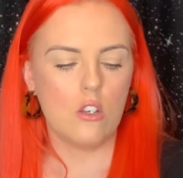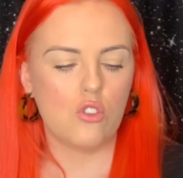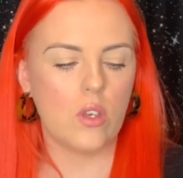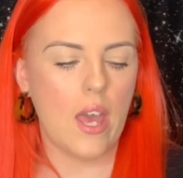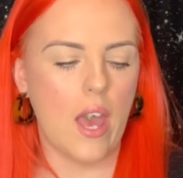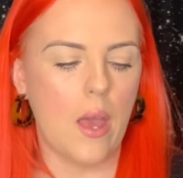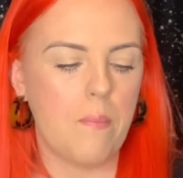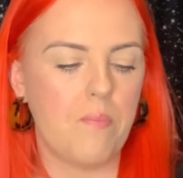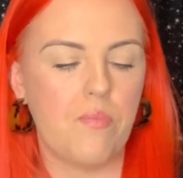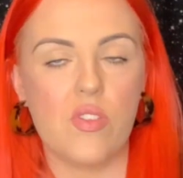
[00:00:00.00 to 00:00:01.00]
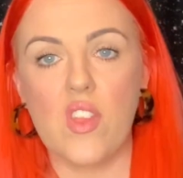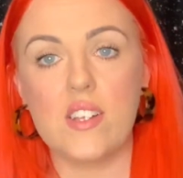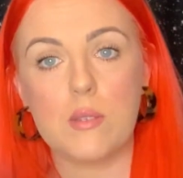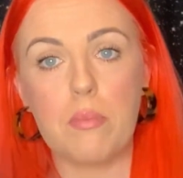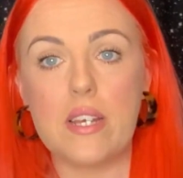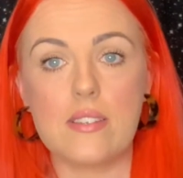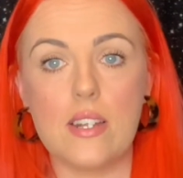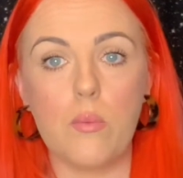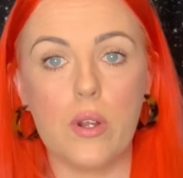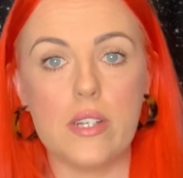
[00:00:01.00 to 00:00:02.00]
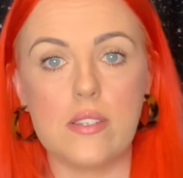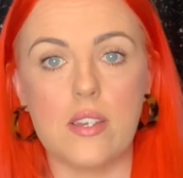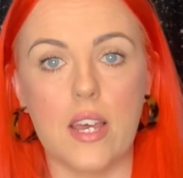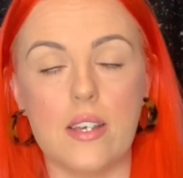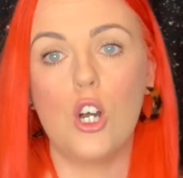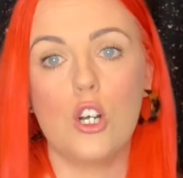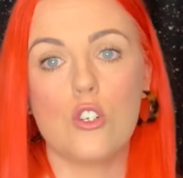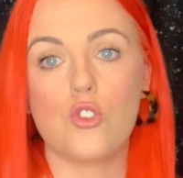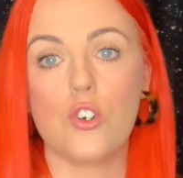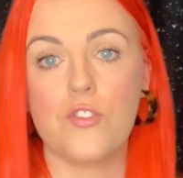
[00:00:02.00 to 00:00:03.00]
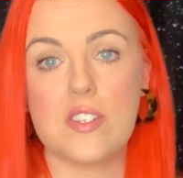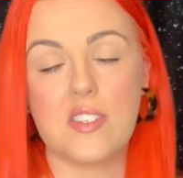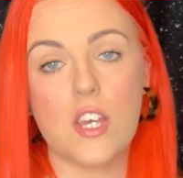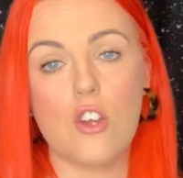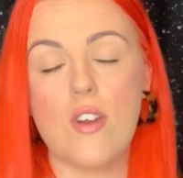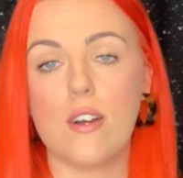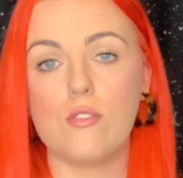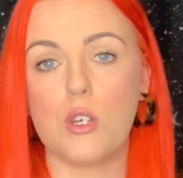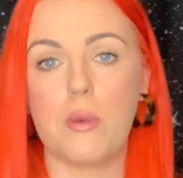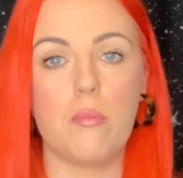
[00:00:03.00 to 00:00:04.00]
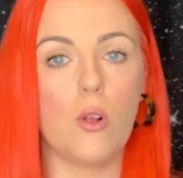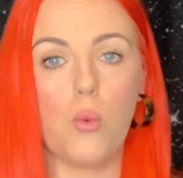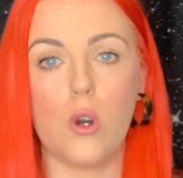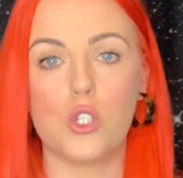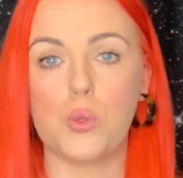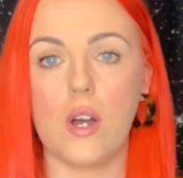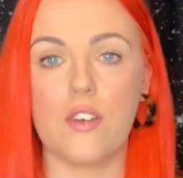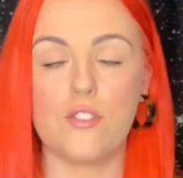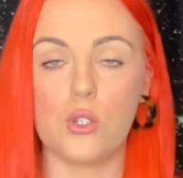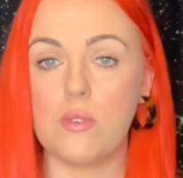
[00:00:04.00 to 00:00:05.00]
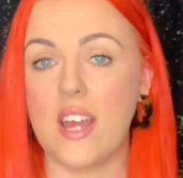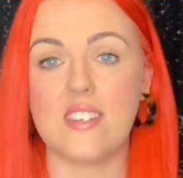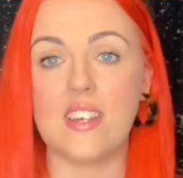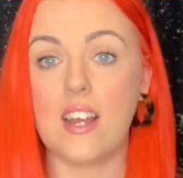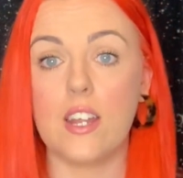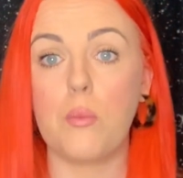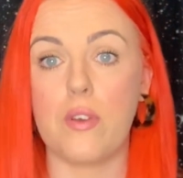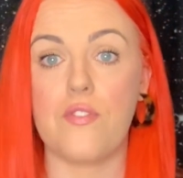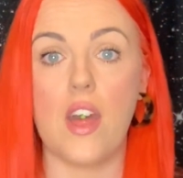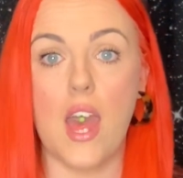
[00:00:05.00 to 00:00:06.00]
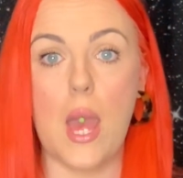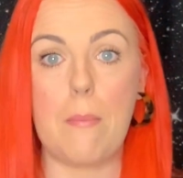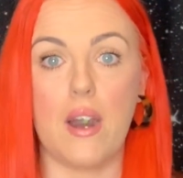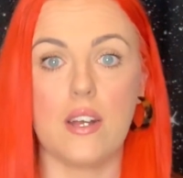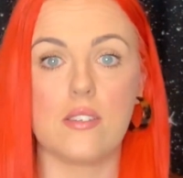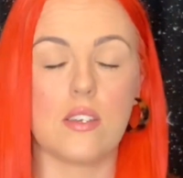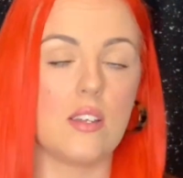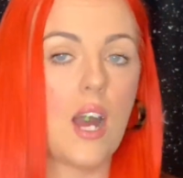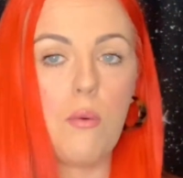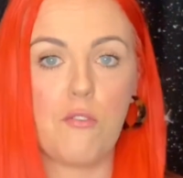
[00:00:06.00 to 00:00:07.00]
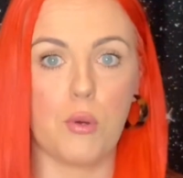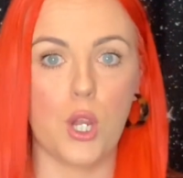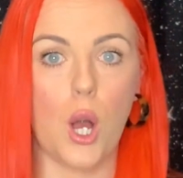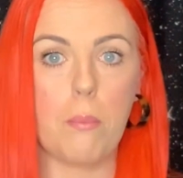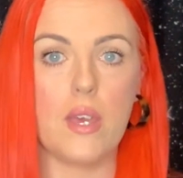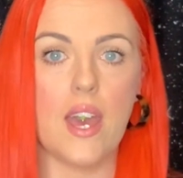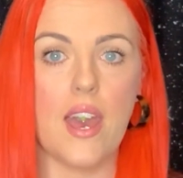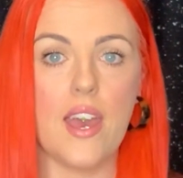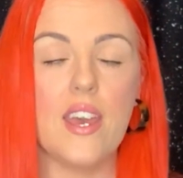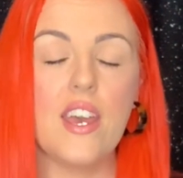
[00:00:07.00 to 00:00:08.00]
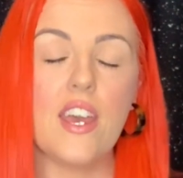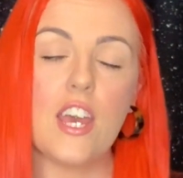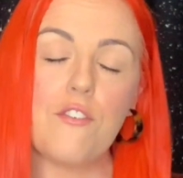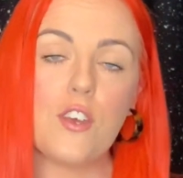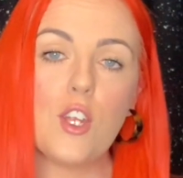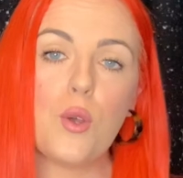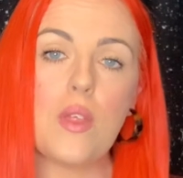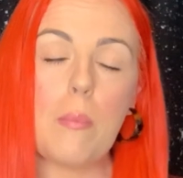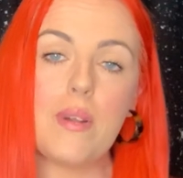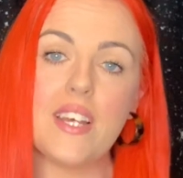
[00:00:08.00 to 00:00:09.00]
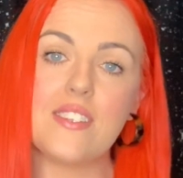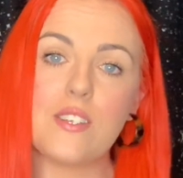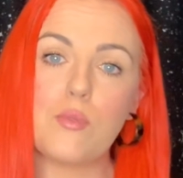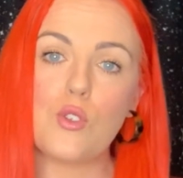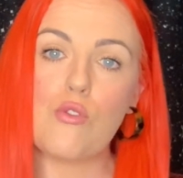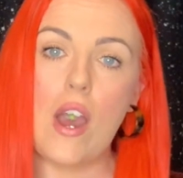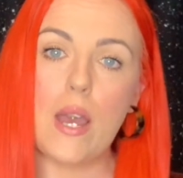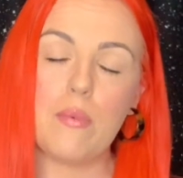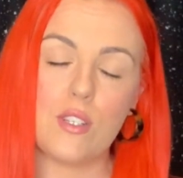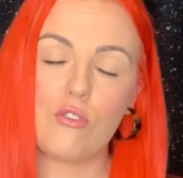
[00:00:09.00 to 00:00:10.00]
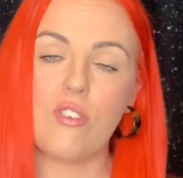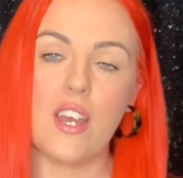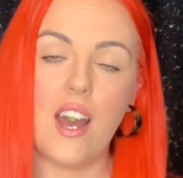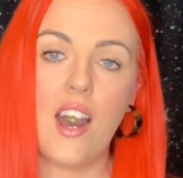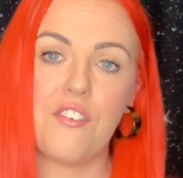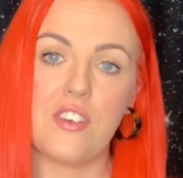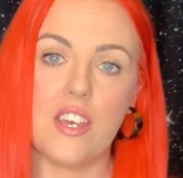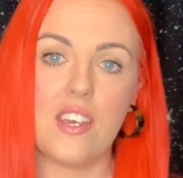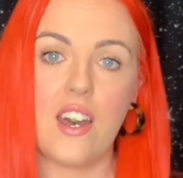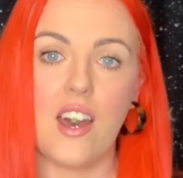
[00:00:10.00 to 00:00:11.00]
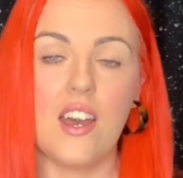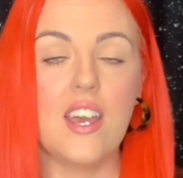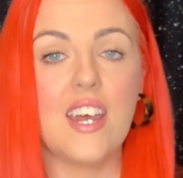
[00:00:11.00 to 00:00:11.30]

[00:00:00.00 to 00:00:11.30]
So yeah, that's basically what it says. So if you stick around, you'll be able to watch what I've done exactly with the hair mask and how I've put it on my hair. If you're new, then please subscribe. It's great to have you here.